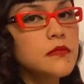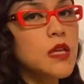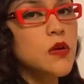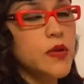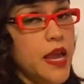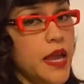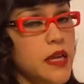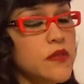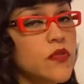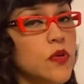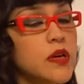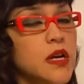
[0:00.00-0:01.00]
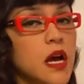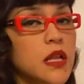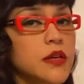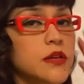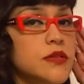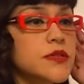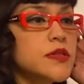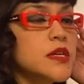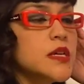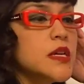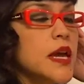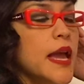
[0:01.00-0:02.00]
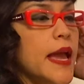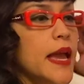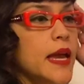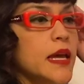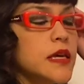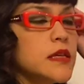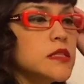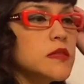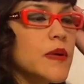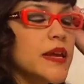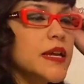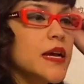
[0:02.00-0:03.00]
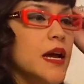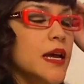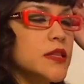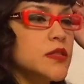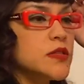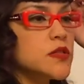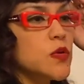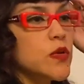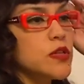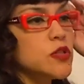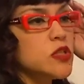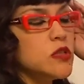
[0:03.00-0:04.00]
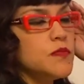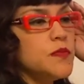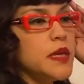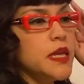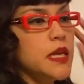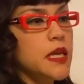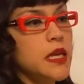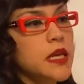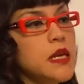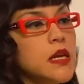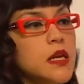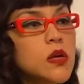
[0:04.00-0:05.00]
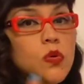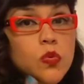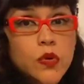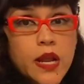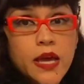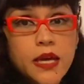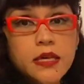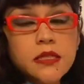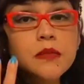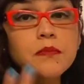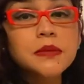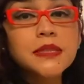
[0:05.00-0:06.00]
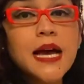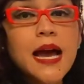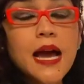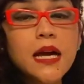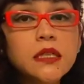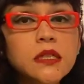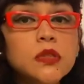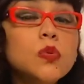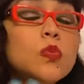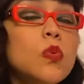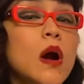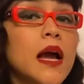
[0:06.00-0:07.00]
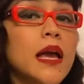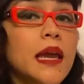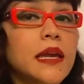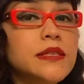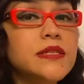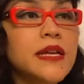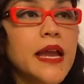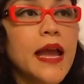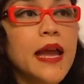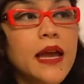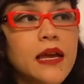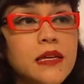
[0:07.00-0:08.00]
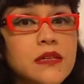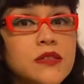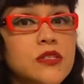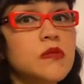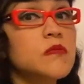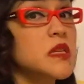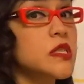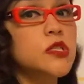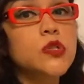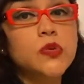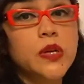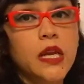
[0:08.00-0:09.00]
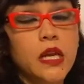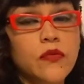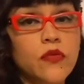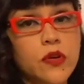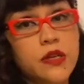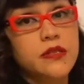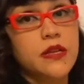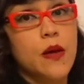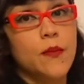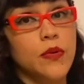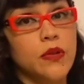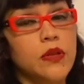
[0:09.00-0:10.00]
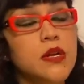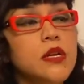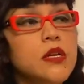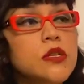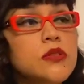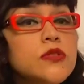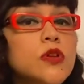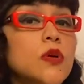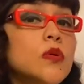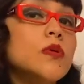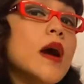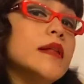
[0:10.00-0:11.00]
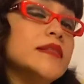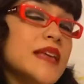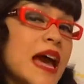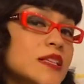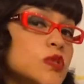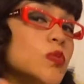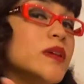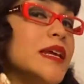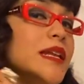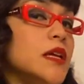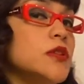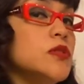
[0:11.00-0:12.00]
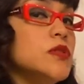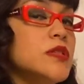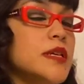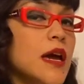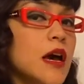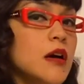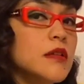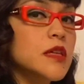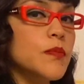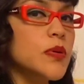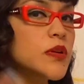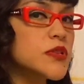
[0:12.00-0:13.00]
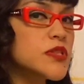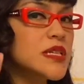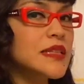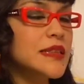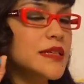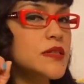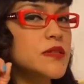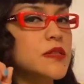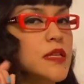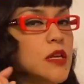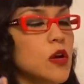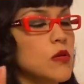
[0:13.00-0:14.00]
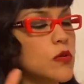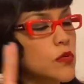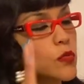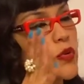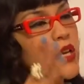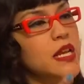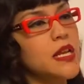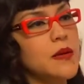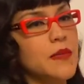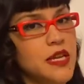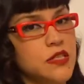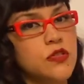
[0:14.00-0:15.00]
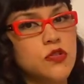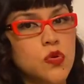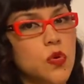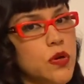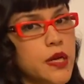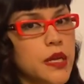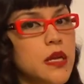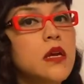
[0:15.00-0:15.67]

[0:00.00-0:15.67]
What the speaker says: Okay, 4 colors. And my kite is going to be red, black, white, and mint green, for example. So that's what I need to tell the person listening or reading my story.